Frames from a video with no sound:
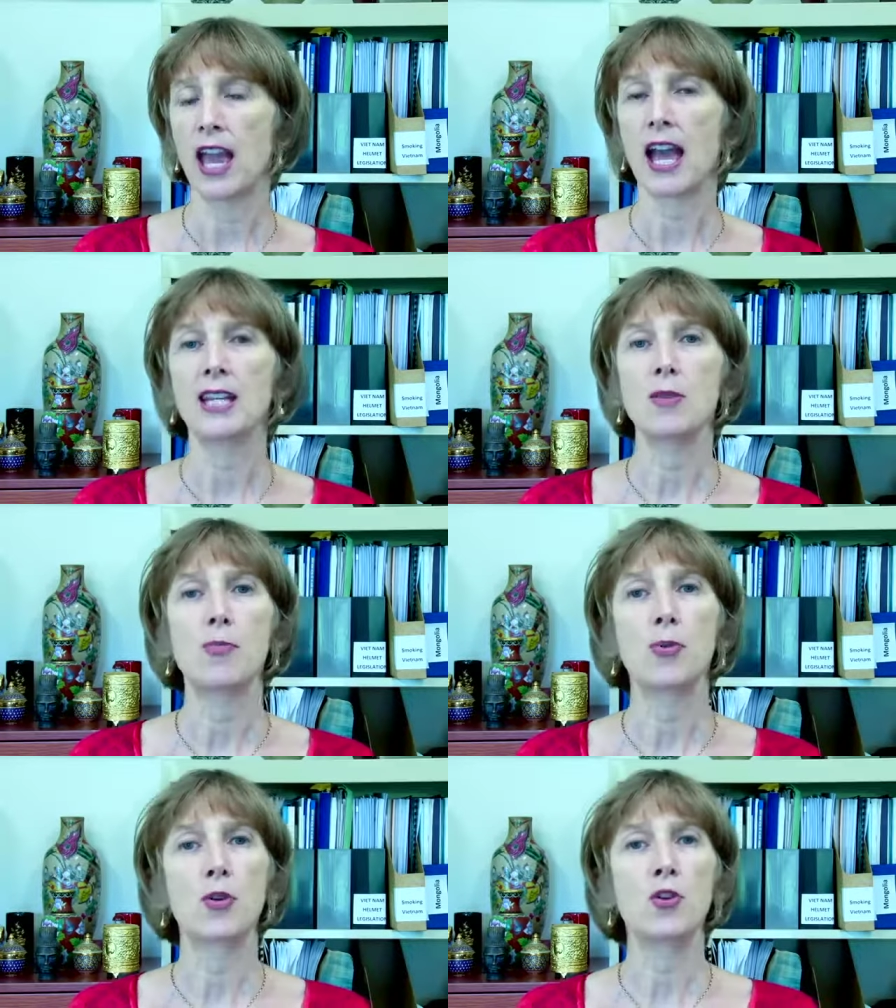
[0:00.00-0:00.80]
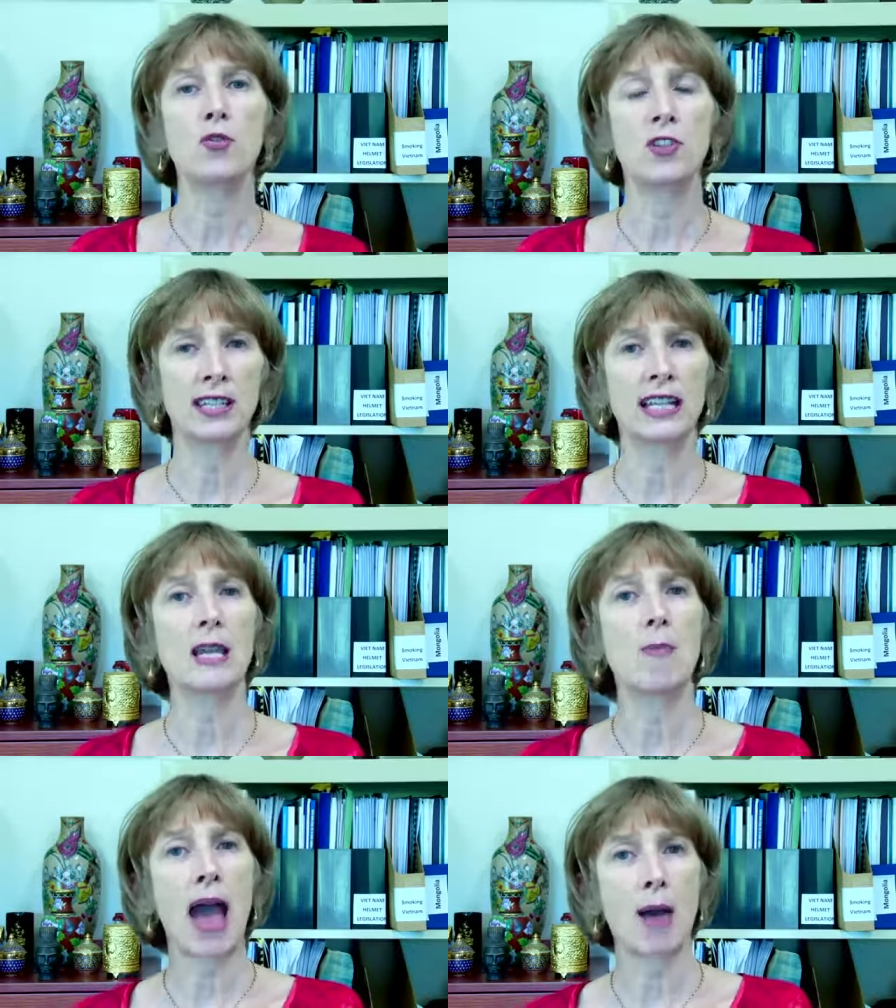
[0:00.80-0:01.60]
and improved
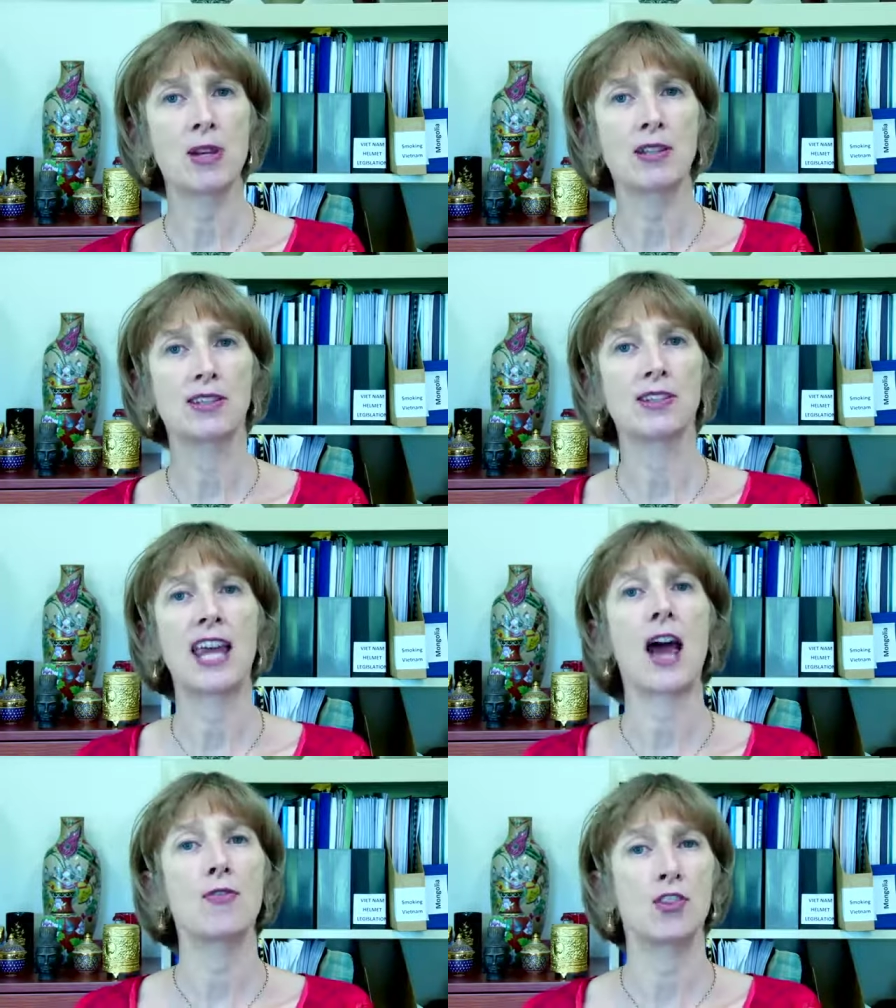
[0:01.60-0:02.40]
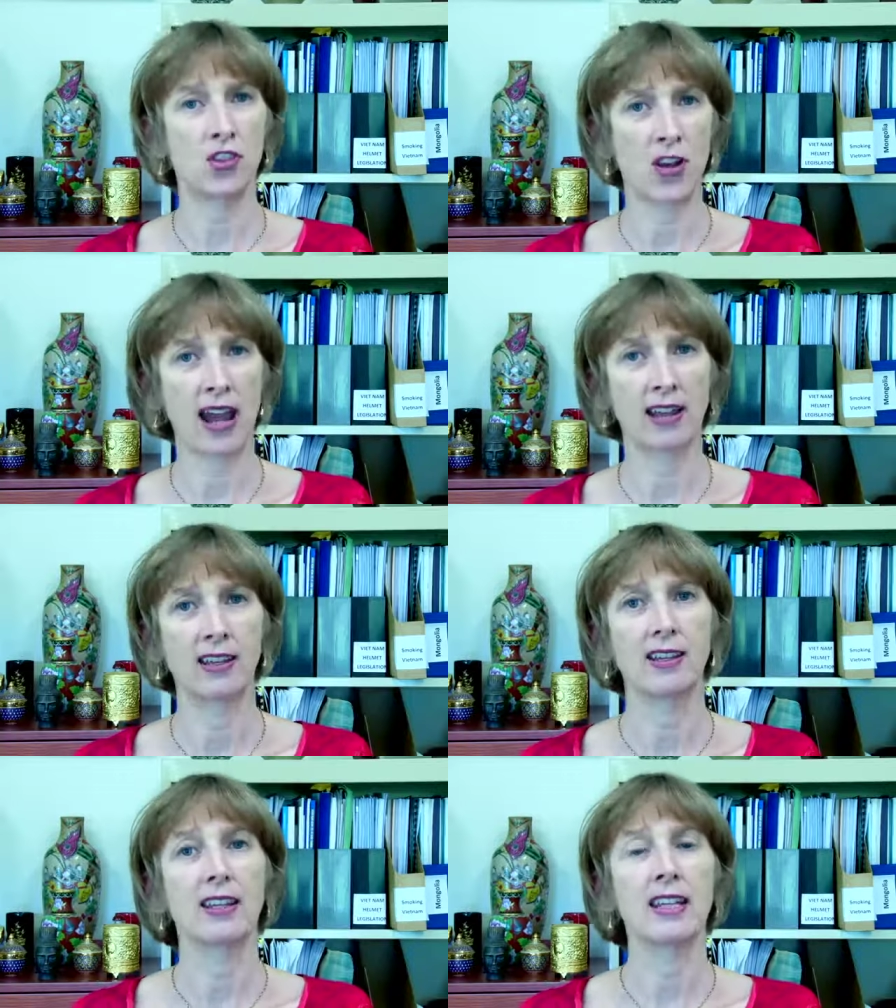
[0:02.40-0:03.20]
sleep habits down the track
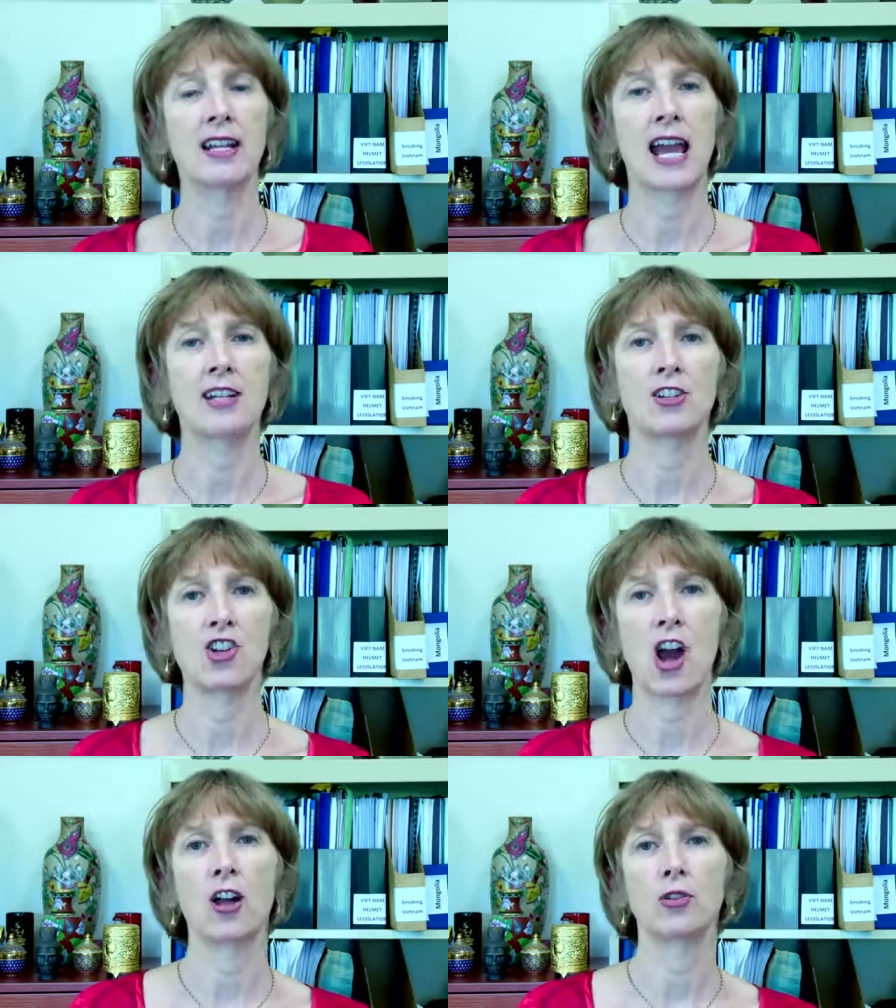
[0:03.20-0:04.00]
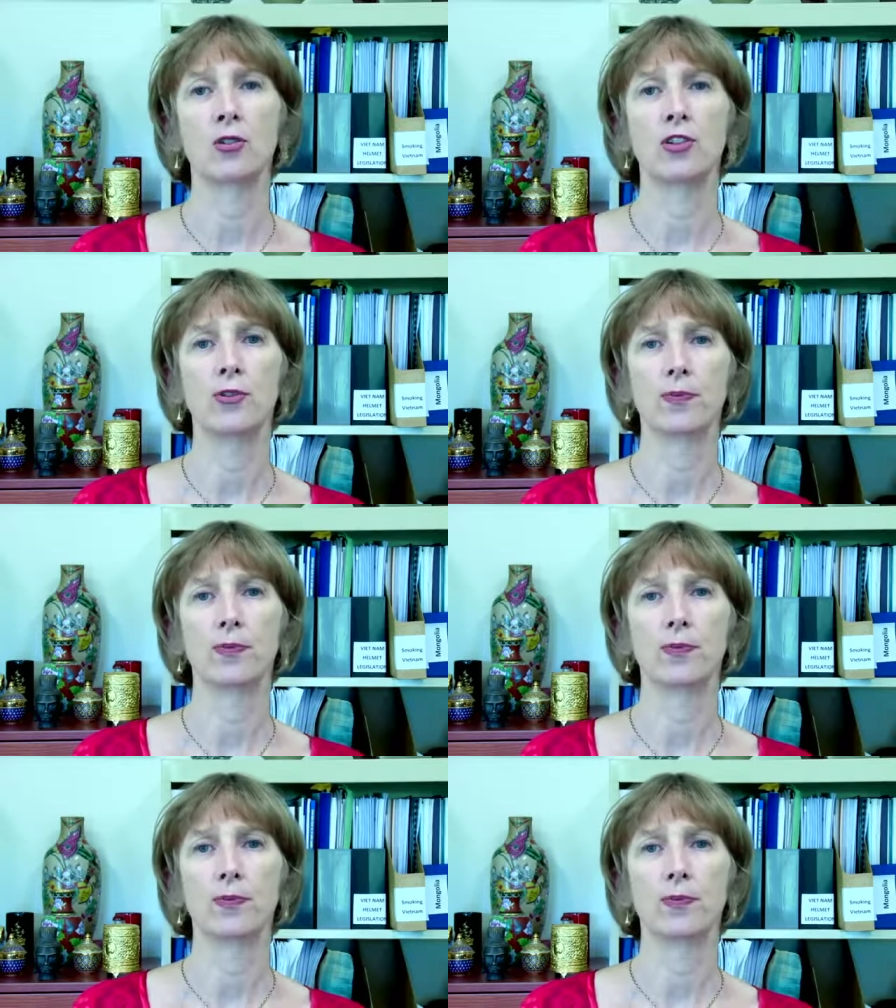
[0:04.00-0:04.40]
in later childhood.